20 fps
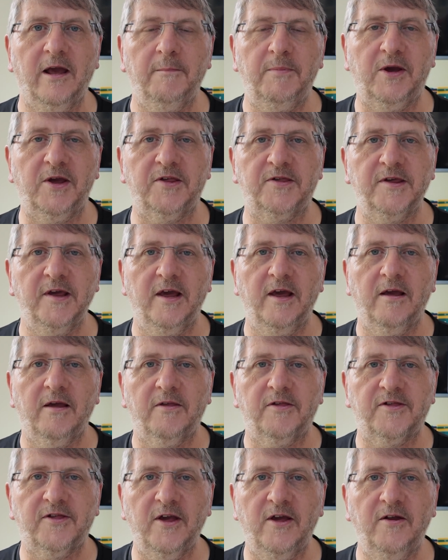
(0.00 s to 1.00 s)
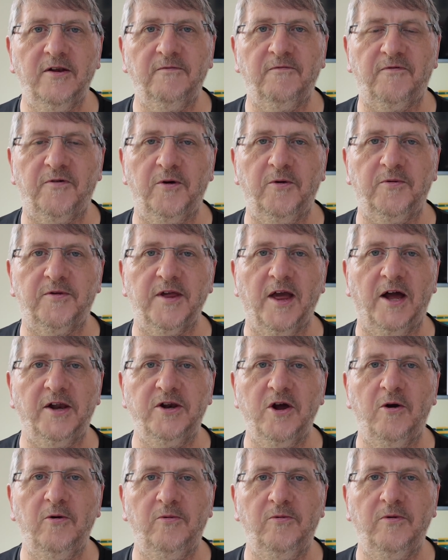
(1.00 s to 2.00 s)
because certain foods are
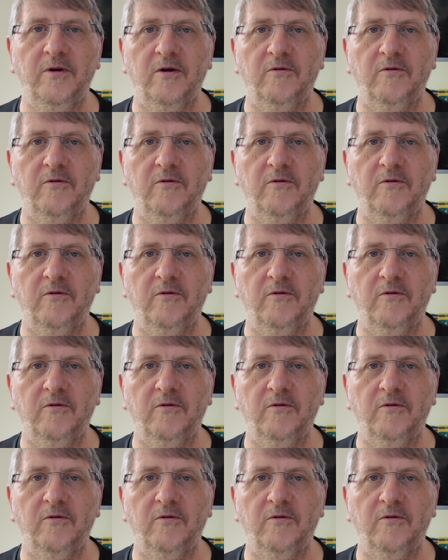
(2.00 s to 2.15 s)
known